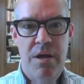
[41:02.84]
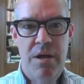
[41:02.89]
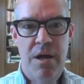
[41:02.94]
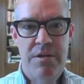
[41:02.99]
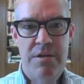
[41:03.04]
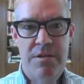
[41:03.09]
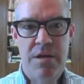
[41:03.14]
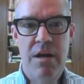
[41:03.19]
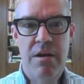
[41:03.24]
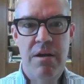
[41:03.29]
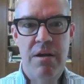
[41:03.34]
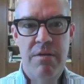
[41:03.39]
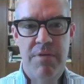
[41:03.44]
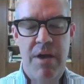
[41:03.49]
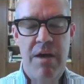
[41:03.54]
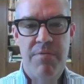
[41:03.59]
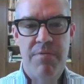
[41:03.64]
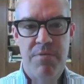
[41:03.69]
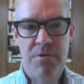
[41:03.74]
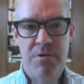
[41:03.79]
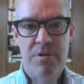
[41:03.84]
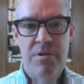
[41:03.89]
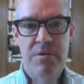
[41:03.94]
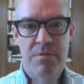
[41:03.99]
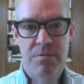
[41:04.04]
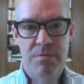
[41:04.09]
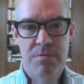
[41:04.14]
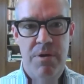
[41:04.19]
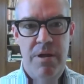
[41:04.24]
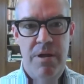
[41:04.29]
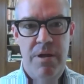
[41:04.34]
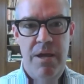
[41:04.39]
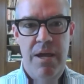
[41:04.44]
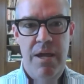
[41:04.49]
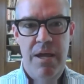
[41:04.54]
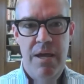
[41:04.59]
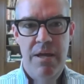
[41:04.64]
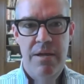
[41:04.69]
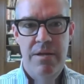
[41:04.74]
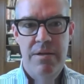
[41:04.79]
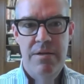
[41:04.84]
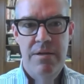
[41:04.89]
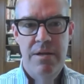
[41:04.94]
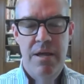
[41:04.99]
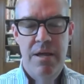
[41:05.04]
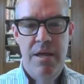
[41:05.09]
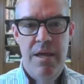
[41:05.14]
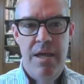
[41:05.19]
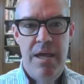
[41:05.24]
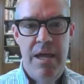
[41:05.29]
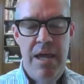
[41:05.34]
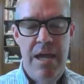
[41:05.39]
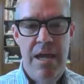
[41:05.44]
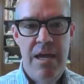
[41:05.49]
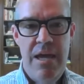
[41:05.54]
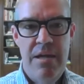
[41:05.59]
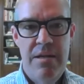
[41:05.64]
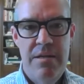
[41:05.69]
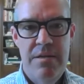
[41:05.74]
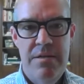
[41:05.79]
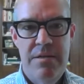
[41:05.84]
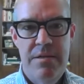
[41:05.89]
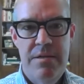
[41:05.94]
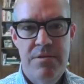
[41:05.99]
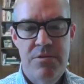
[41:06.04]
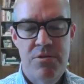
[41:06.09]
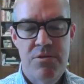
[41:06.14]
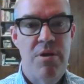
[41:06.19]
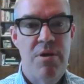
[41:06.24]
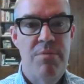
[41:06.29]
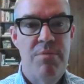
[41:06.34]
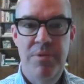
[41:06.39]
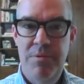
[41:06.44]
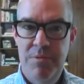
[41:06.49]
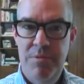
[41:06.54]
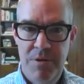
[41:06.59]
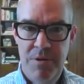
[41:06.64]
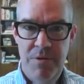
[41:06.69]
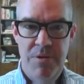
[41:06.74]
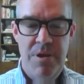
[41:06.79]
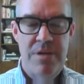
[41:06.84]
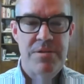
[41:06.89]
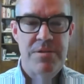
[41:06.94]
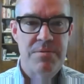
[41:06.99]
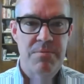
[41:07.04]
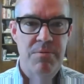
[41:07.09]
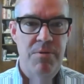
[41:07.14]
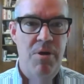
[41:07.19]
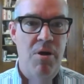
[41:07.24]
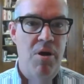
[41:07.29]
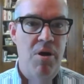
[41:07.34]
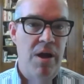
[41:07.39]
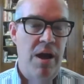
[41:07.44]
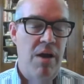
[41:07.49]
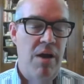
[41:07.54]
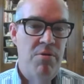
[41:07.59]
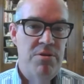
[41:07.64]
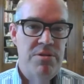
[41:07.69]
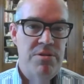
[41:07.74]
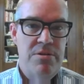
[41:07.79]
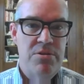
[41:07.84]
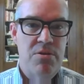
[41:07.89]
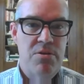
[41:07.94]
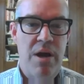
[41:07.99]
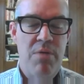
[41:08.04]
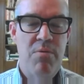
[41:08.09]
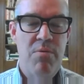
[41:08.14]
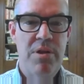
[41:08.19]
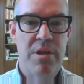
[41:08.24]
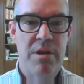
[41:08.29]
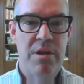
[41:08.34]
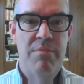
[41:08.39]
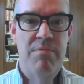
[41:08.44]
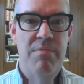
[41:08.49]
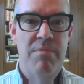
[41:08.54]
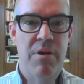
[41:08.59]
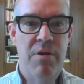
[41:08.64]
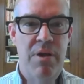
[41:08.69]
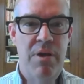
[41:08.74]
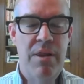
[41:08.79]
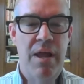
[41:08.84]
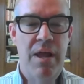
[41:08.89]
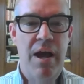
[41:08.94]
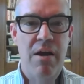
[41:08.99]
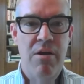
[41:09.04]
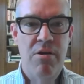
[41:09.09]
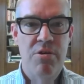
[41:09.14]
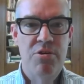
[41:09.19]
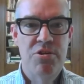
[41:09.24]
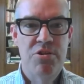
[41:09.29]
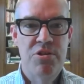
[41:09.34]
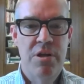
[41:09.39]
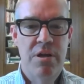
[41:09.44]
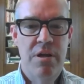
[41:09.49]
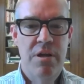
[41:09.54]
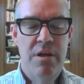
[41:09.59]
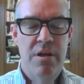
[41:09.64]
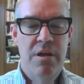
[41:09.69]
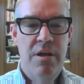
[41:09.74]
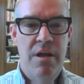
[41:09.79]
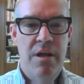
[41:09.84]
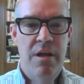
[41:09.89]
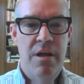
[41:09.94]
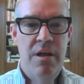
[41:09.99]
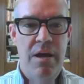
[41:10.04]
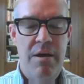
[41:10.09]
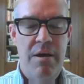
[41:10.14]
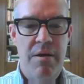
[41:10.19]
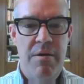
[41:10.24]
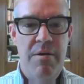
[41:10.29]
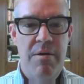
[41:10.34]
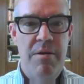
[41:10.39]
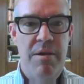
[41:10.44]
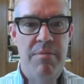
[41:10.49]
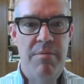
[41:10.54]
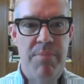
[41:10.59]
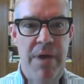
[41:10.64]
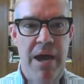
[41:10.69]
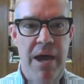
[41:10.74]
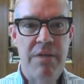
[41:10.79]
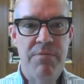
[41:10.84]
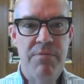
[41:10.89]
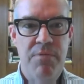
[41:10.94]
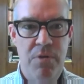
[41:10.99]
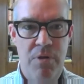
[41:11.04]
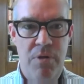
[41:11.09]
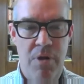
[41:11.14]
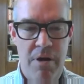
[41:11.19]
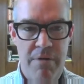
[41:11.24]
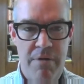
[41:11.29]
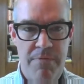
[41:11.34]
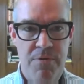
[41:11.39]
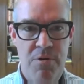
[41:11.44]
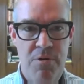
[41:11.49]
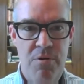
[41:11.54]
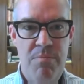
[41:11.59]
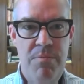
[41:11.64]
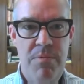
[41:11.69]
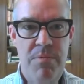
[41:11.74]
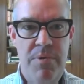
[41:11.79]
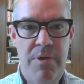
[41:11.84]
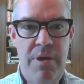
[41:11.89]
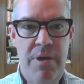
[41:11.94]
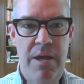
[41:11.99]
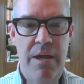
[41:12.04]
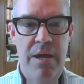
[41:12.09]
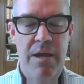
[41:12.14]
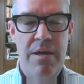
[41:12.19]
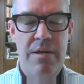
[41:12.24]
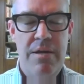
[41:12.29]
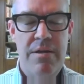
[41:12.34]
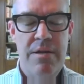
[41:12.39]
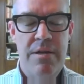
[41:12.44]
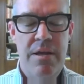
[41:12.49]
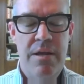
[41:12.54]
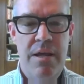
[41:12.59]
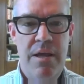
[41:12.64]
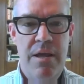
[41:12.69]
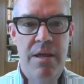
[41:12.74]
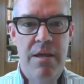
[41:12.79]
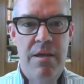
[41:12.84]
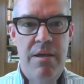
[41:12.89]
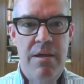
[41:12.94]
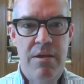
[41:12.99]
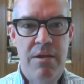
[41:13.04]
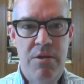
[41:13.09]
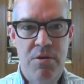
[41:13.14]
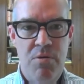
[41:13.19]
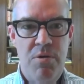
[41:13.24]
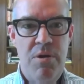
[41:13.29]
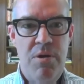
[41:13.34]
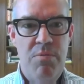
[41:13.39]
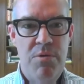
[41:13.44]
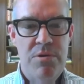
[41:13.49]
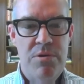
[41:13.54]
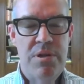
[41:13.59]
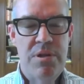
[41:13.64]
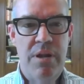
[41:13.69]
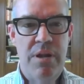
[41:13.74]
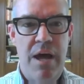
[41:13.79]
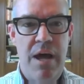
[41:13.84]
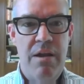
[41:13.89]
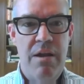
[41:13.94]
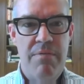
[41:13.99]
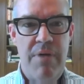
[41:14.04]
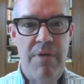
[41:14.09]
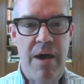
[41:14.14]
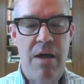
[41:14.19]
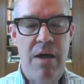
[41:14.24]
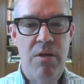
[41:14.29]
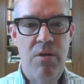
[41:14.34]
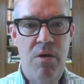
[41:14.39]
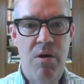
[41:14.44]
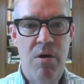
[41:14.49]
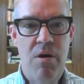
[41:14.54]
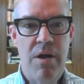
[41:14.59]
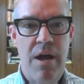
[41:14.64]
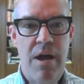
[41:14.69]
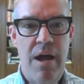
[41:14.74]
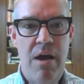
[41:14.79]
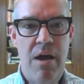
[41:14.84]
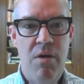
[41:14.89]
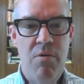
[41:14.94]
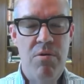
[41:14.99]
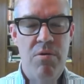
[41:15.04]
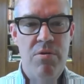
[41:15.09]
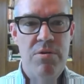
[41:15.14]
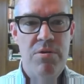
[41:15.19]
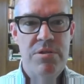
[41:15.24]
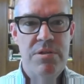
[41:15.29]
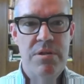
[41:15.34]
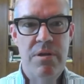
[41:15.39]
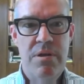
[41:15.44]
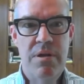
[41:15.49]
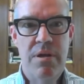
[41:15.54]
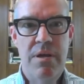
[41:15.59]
a ton of effort. And so, I mean, you know, that's long hours. And so I worked at a very large, impactful law firm. And, you know, it was a lot of long hours,